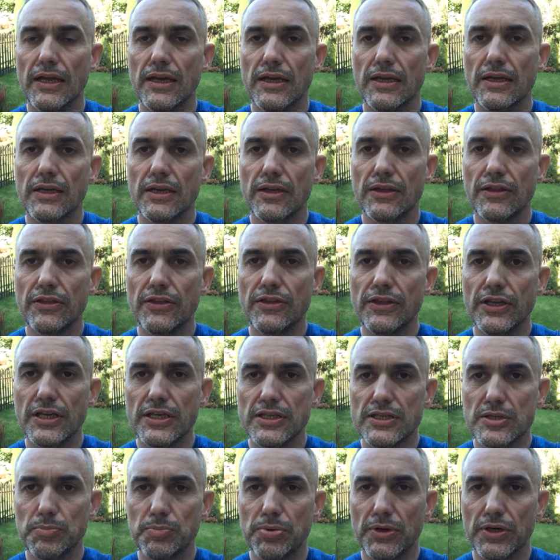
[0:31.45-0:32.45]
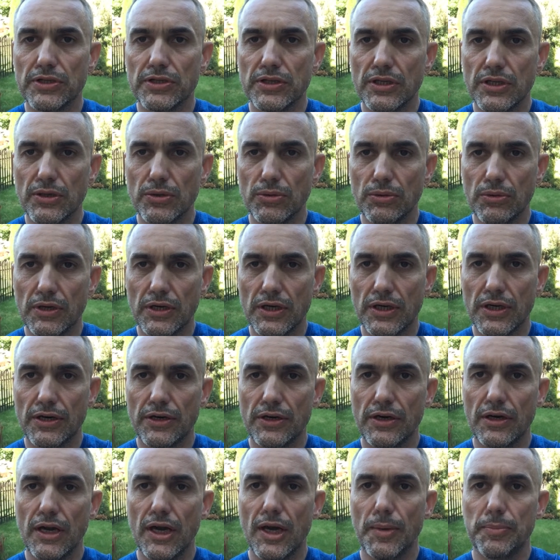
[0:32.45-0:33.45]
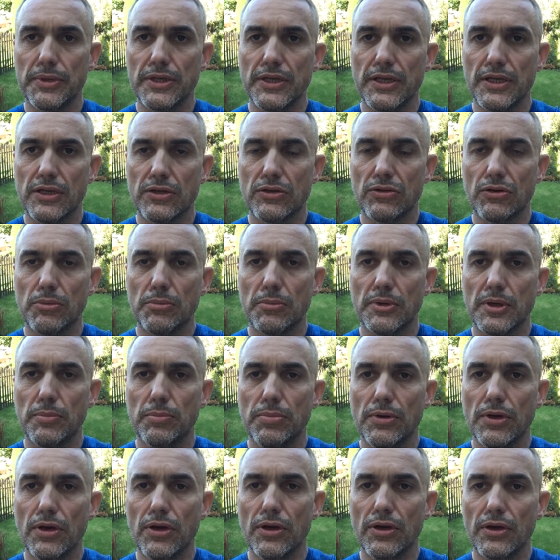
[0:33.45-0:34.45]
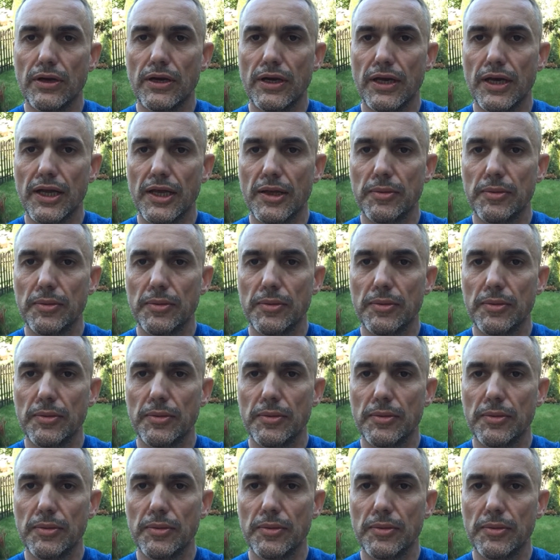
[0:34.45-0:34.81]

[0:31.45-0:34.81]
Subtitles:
In this particular update on my blog,